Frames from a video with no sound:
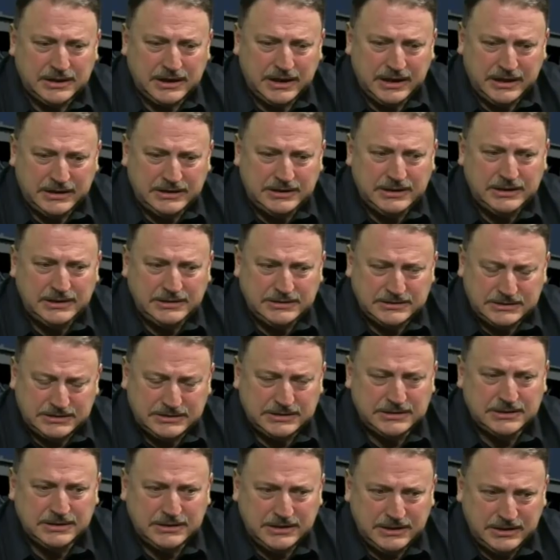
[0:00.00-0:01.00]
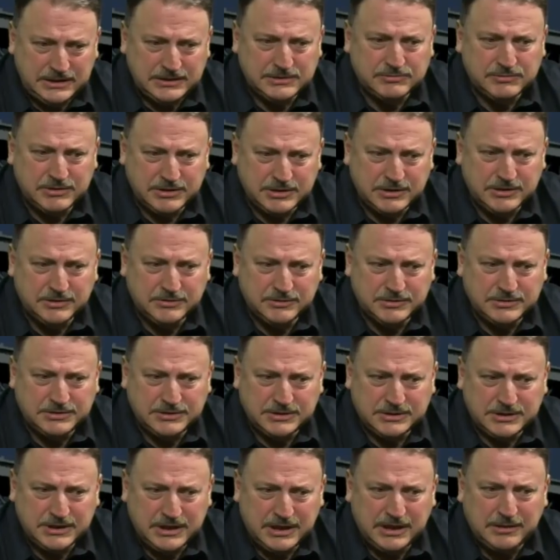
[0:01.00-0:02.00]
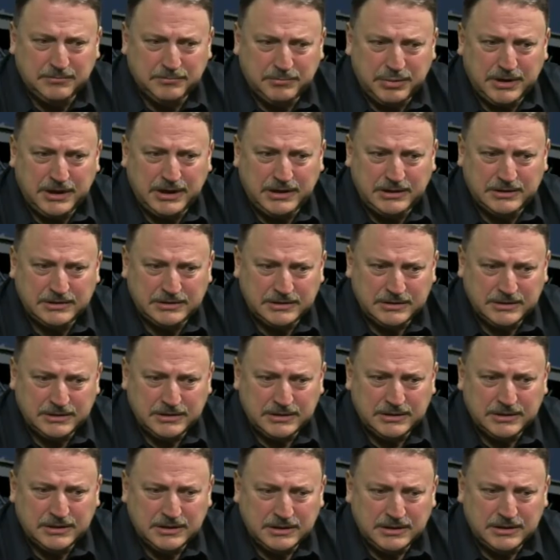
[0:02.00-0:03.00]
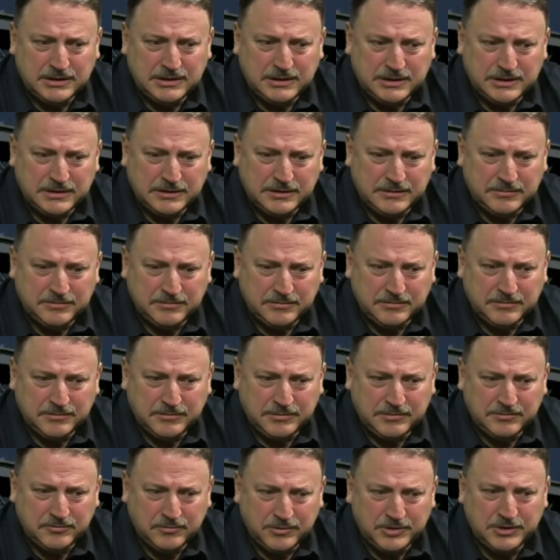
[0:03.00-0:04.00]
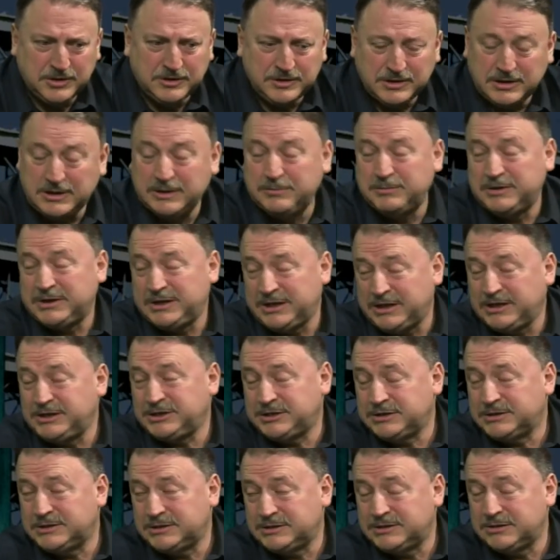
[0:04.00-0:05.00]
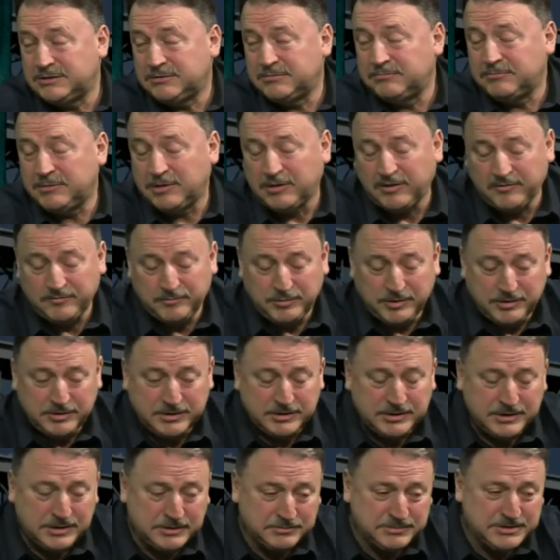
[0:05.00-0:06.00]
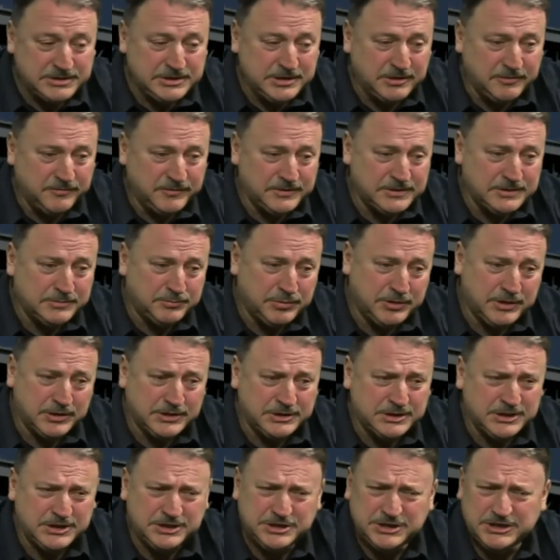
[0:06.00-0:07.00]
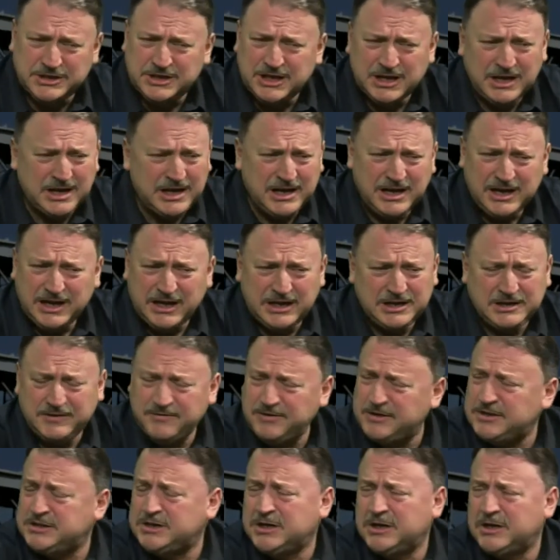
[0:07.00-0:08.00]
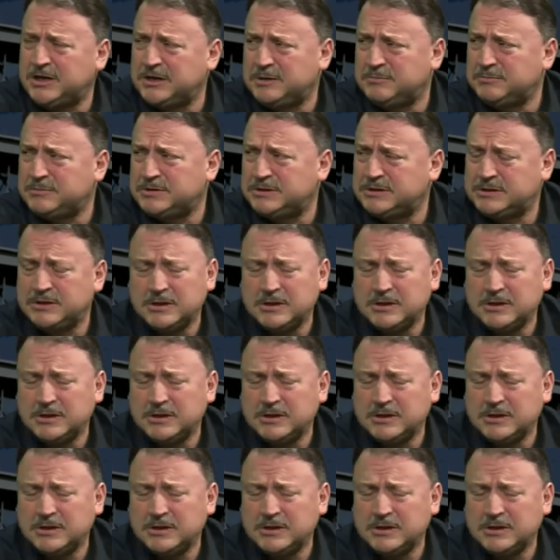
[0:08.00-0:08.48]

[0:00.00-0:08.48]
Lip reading: and he's run a good campaign within the limitations of both himself as a politician and of the times,